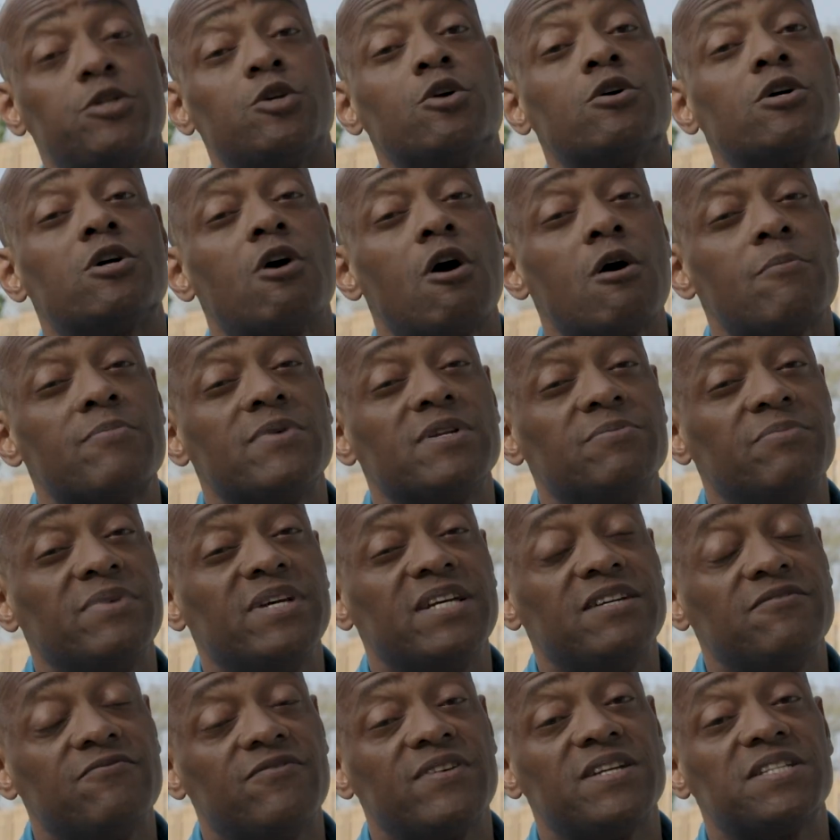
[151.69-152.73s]
your carpenter
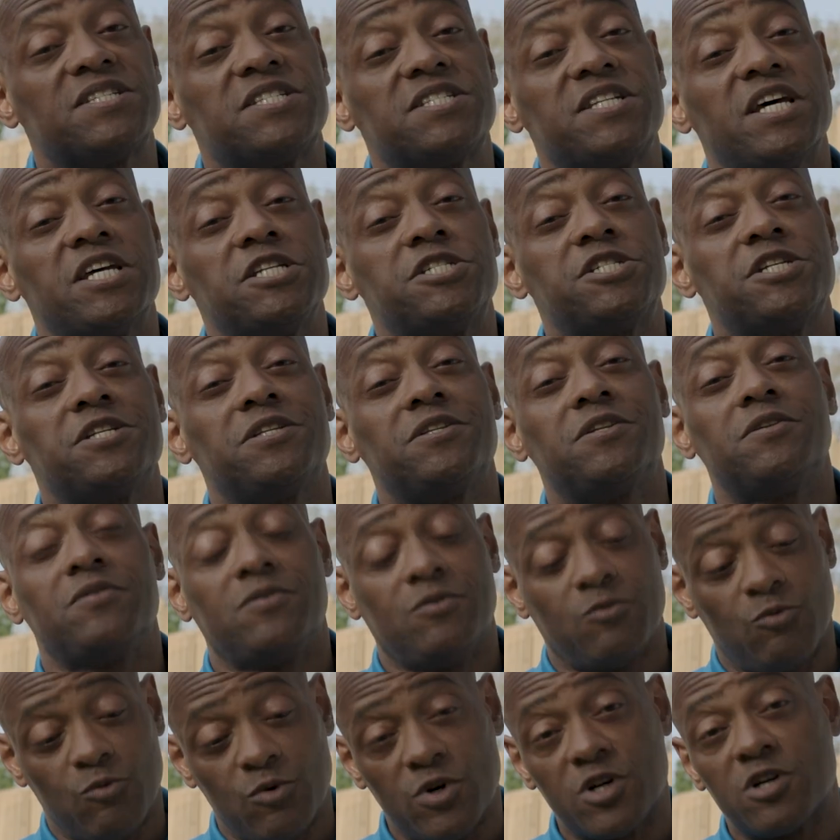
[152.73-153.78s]
bee infestation,
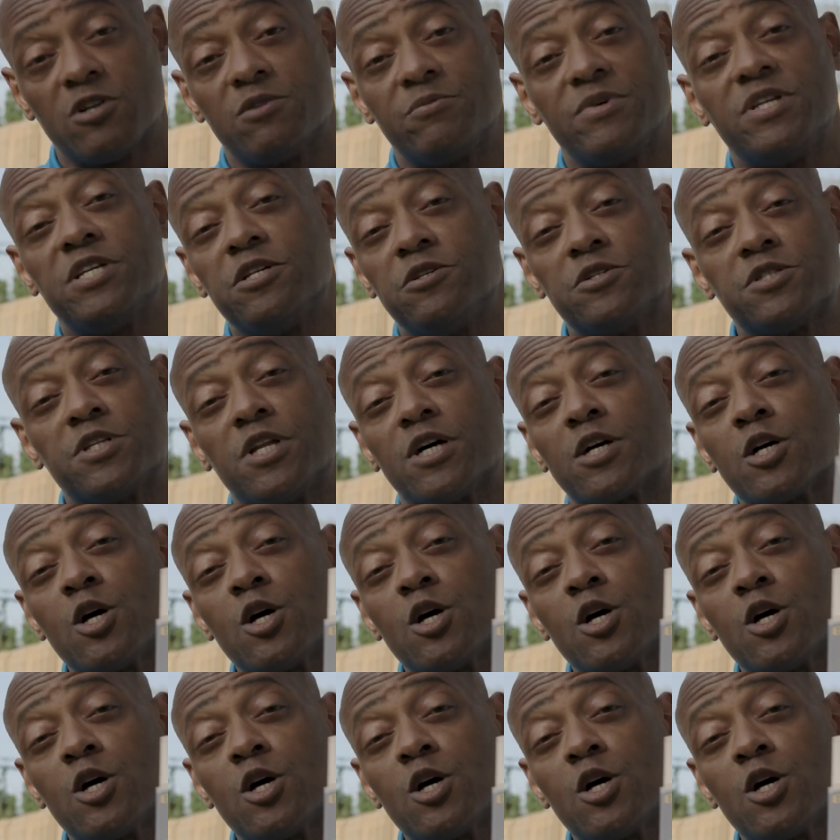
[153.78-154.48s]
we're going to be using a